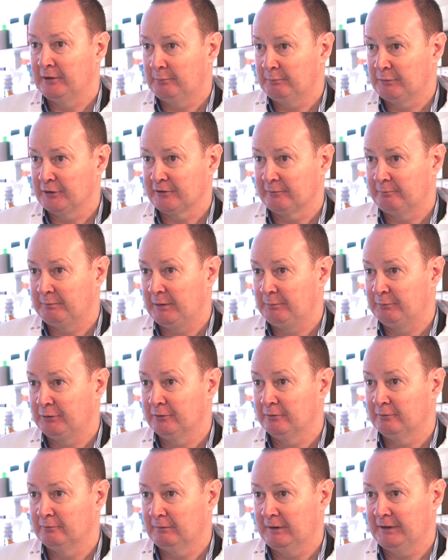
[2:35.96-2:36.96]
numbers of
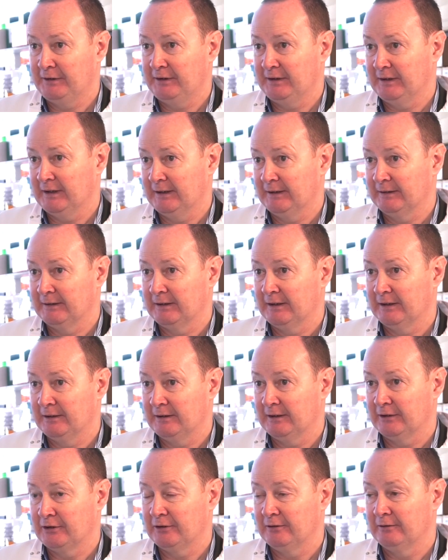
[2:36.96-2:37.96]
people with that
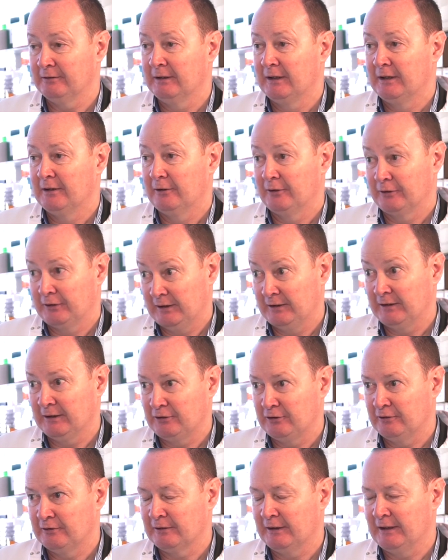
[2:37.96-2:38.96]
condition or
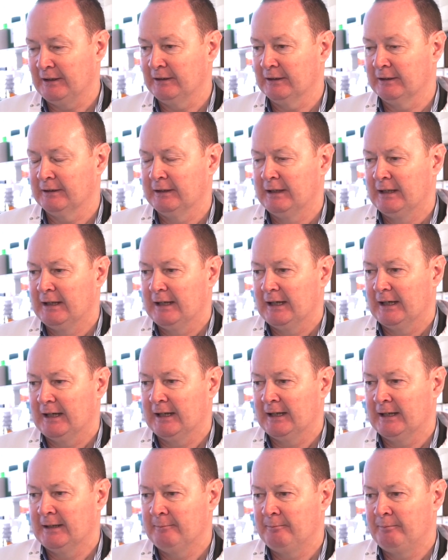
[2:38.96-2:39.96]
conditions like that.
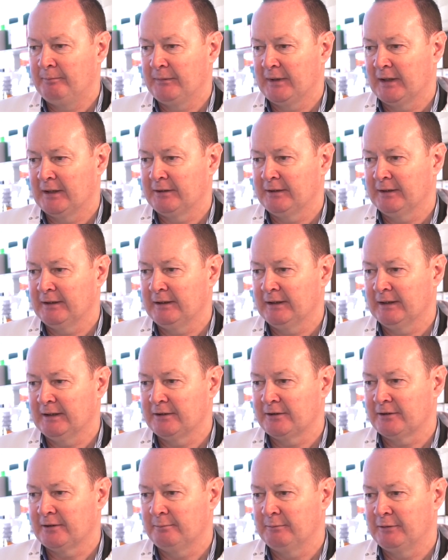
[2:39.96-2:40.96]
I think
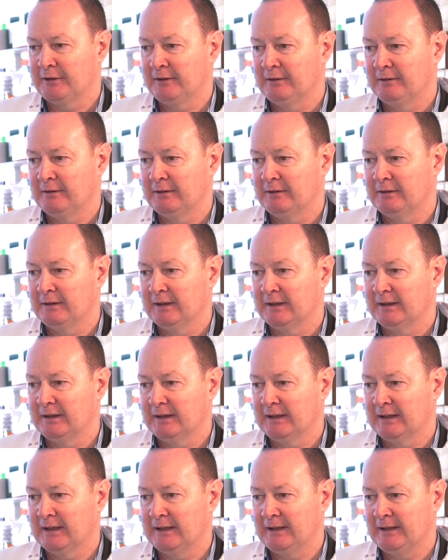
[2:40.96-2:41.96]
that's something that
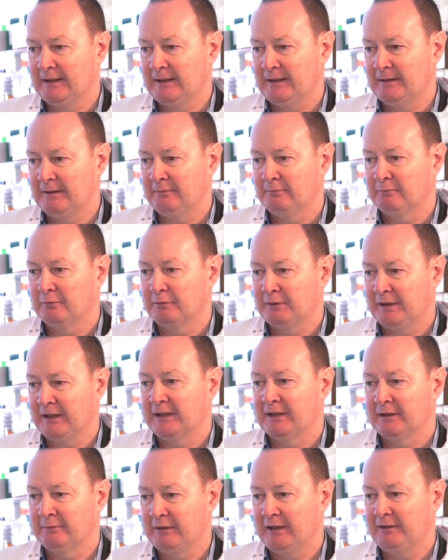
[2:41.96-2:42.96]
I will
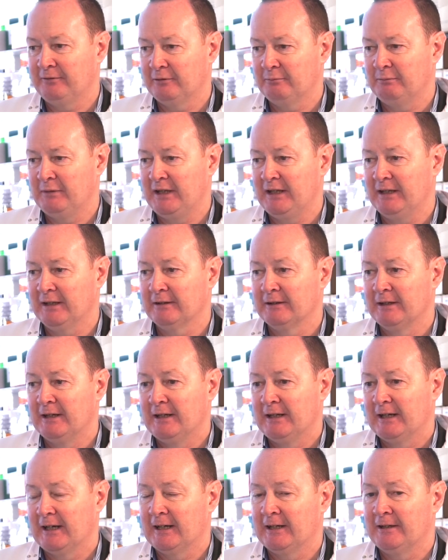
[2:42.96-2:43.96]
take away from here
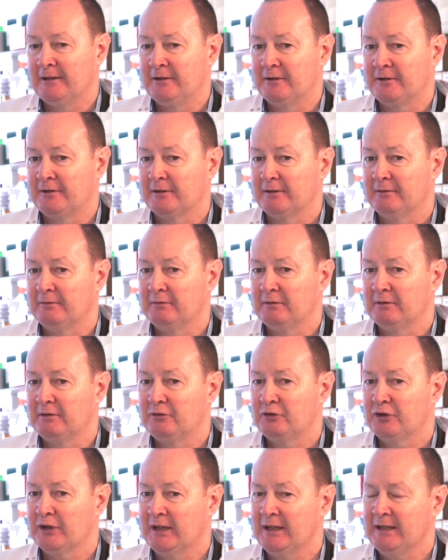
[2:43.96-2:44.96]
and
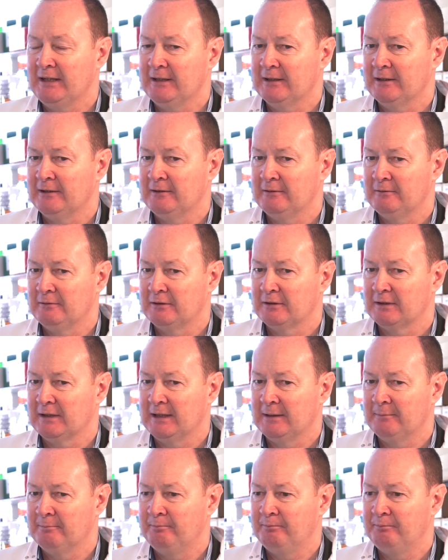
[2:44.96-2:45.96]
try
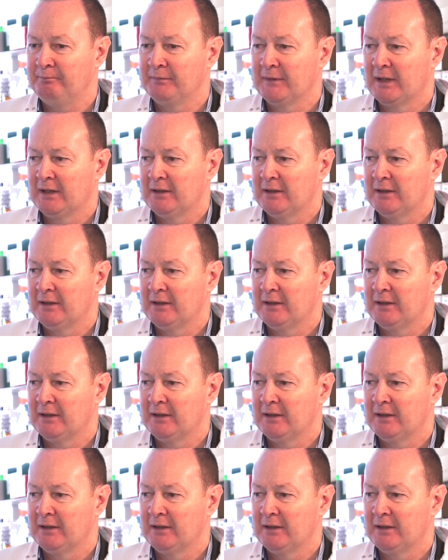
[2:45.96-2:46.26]
and